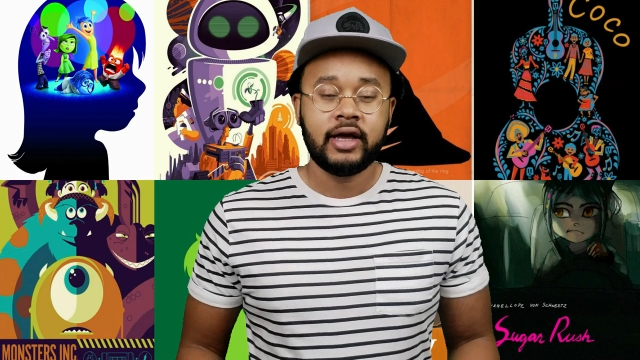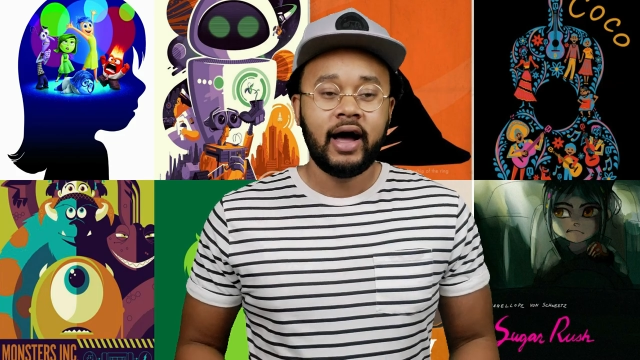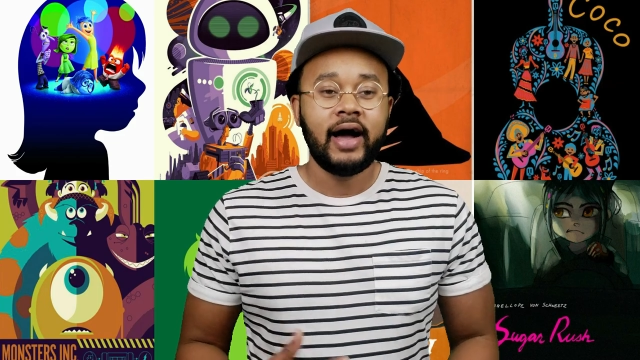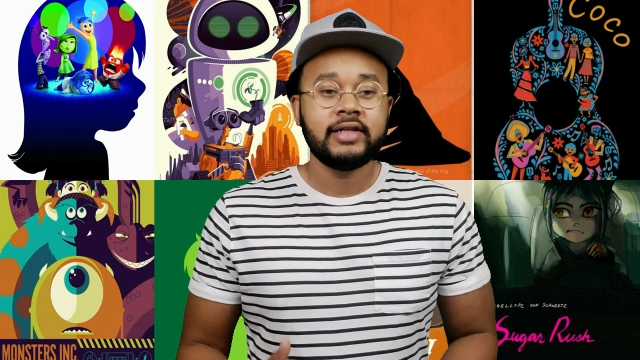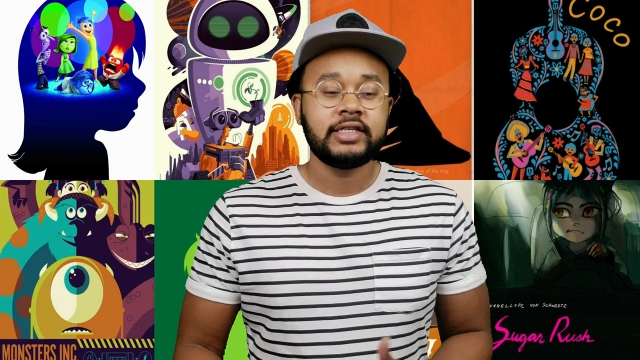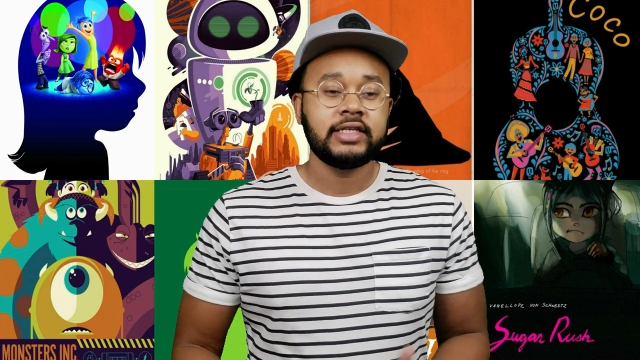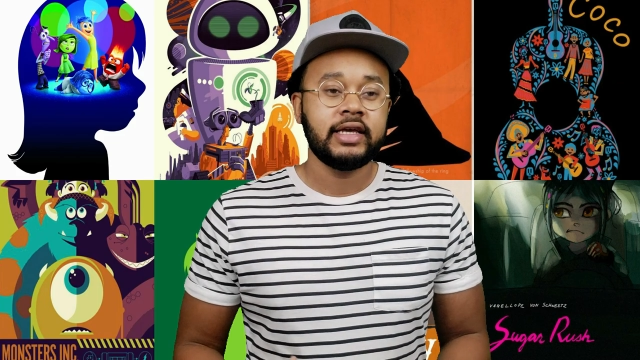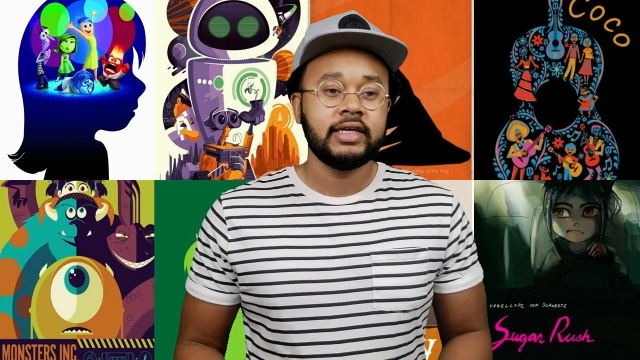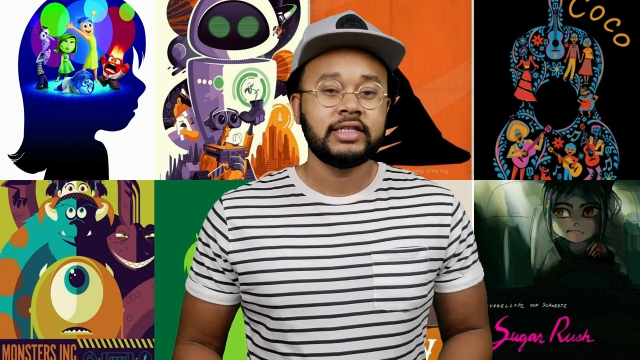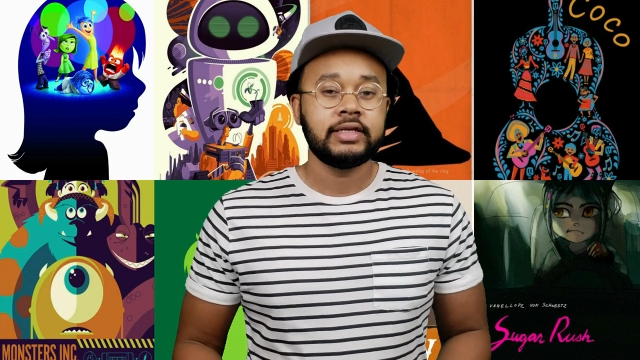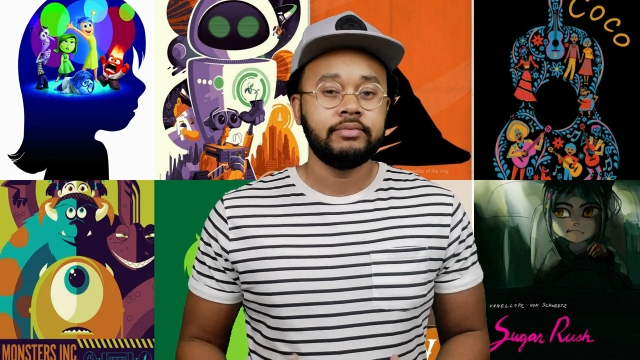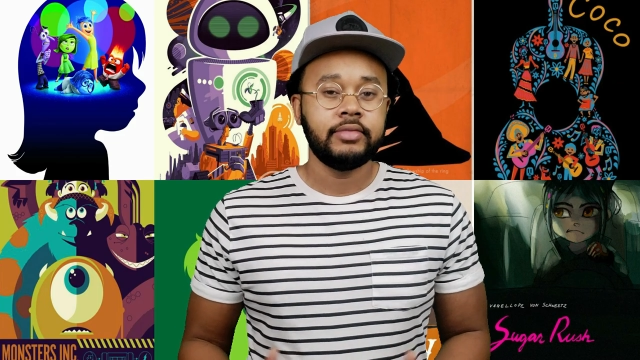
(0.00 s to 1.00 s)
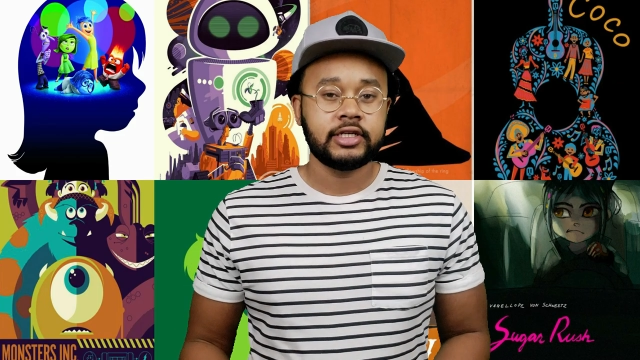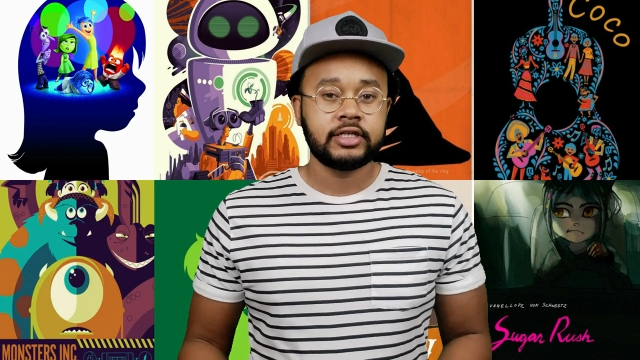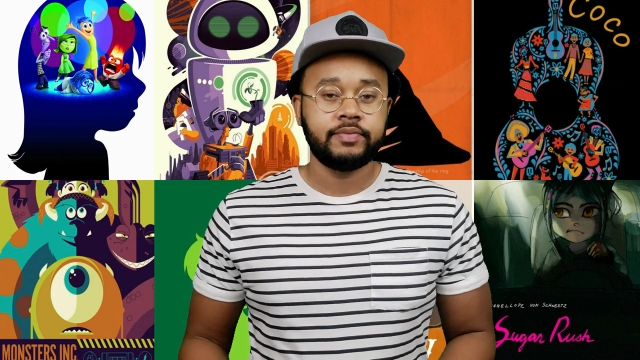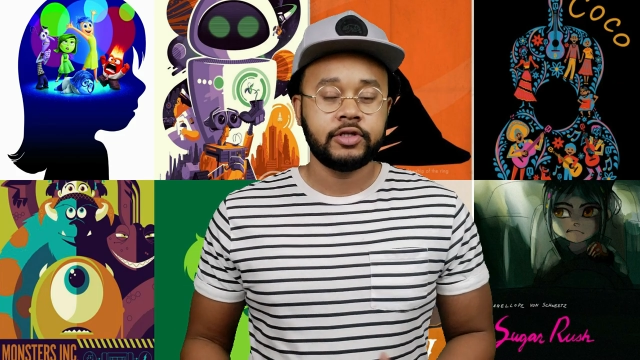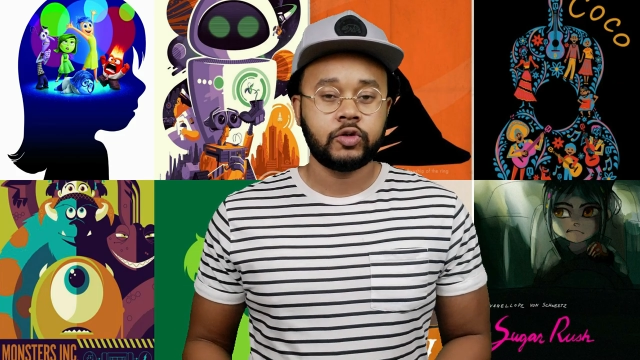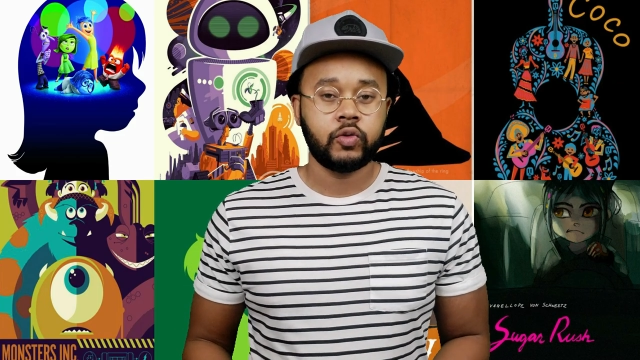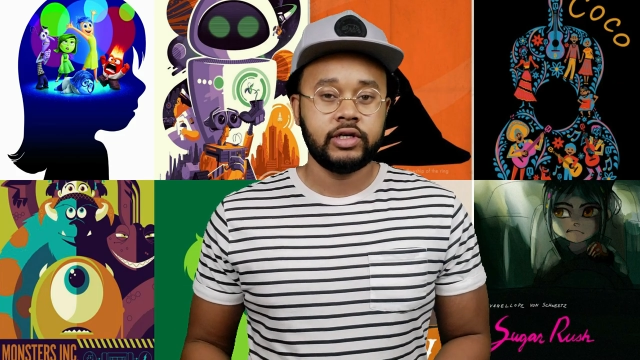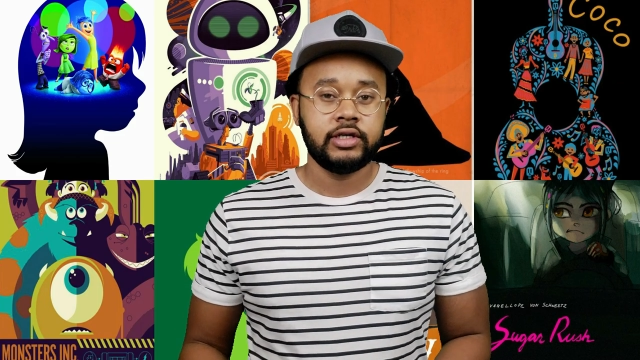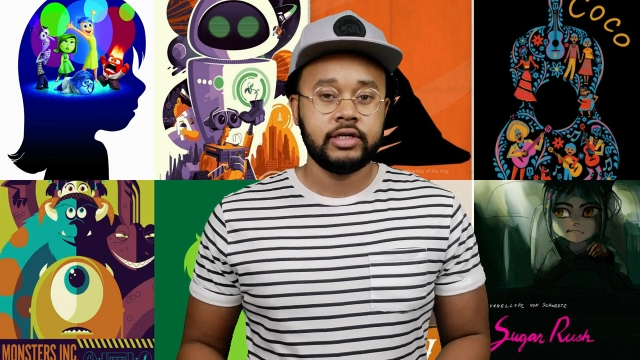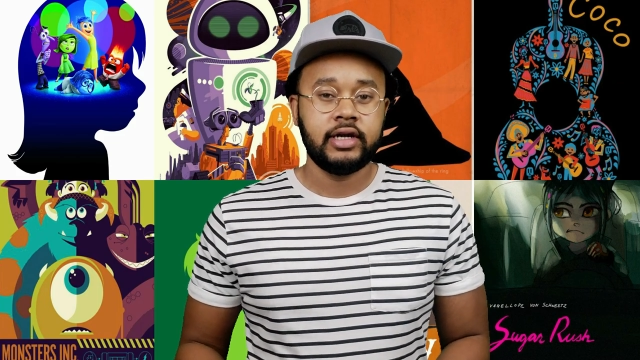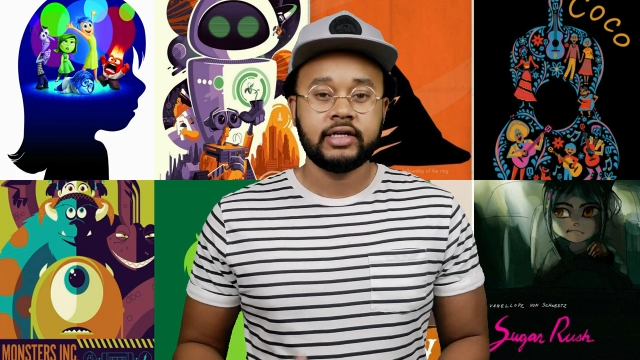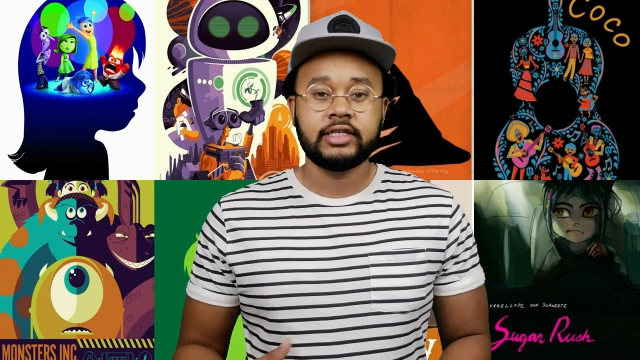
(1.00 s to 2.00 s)
I'd say it's a mix
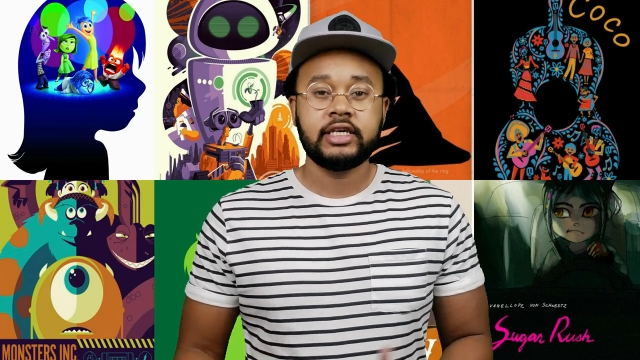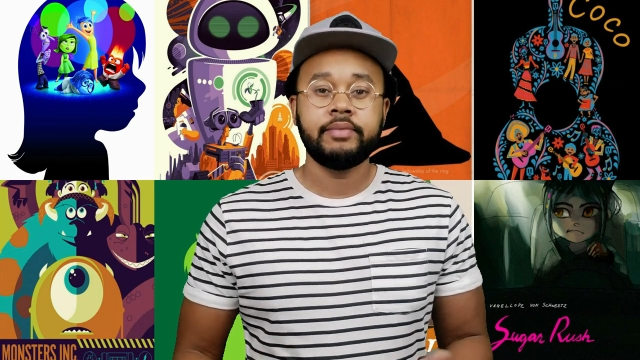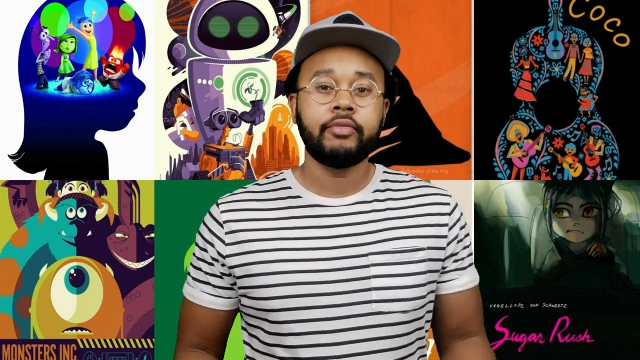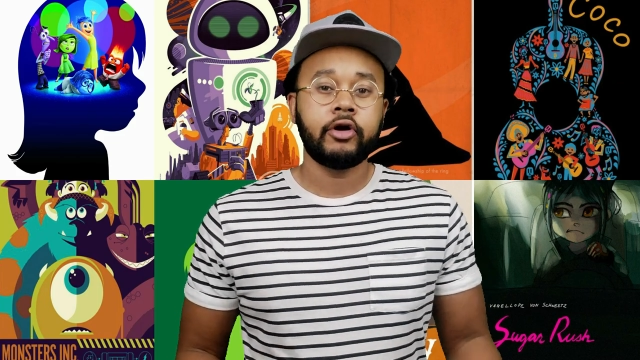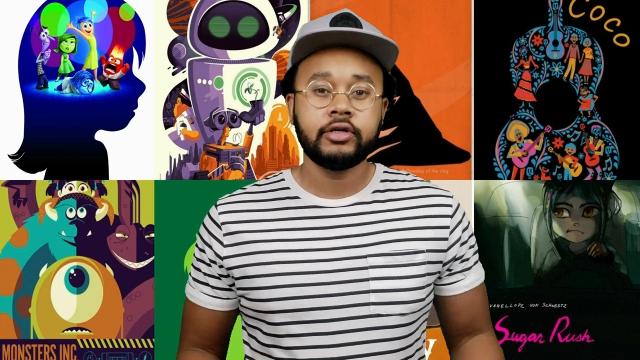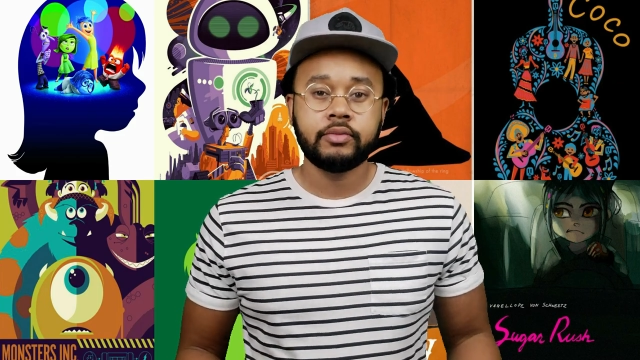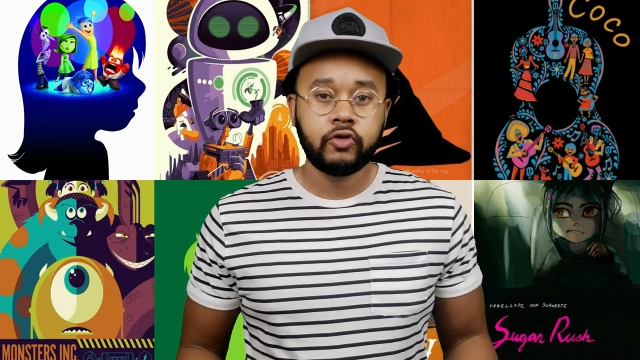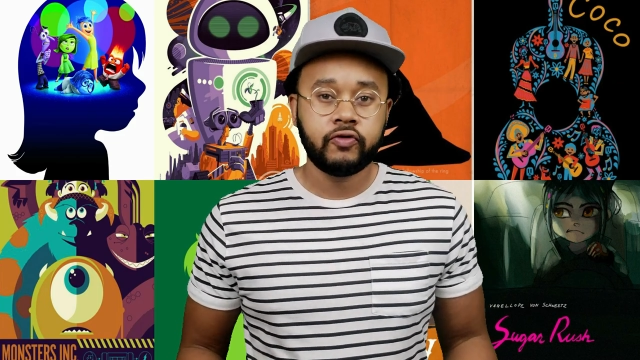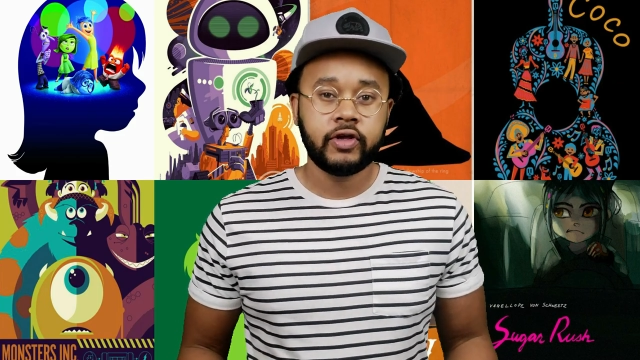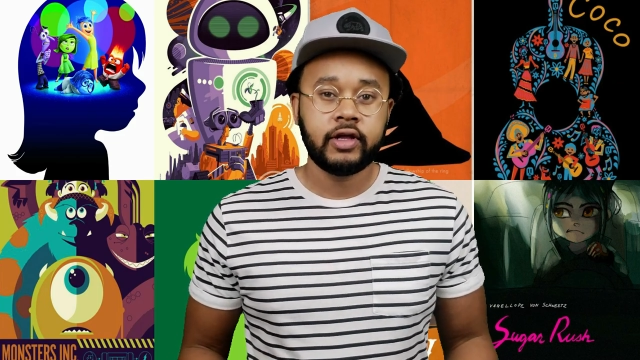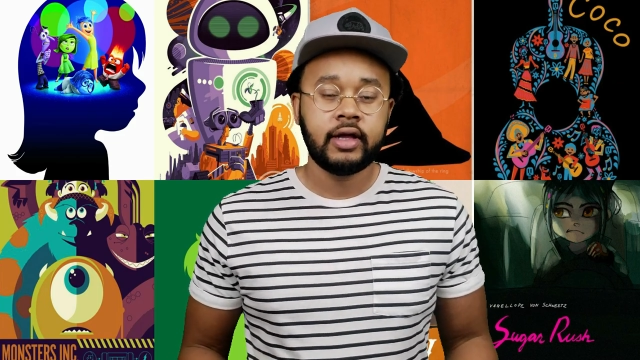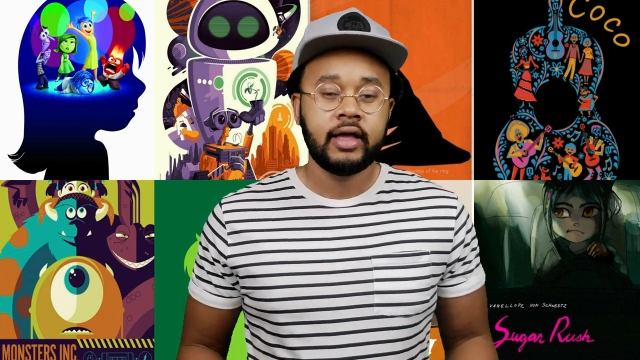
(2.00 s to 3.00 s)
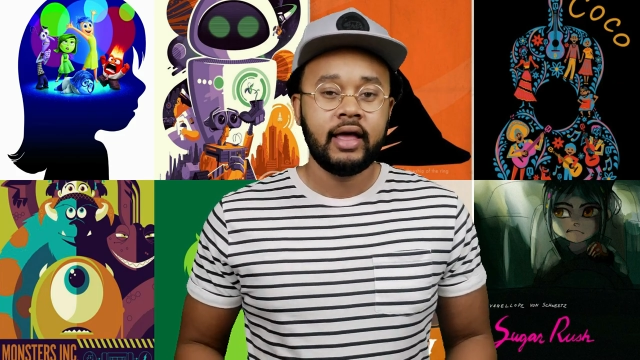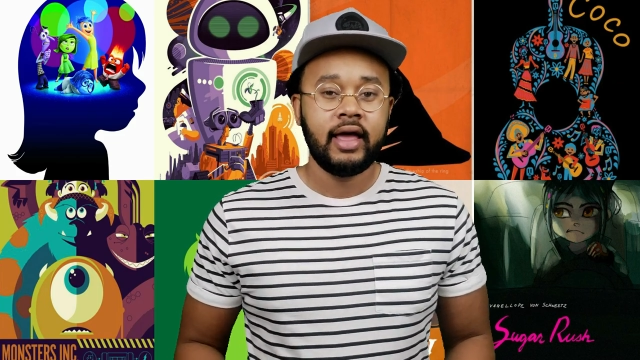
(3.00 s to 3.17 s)
between a Tim Burton movie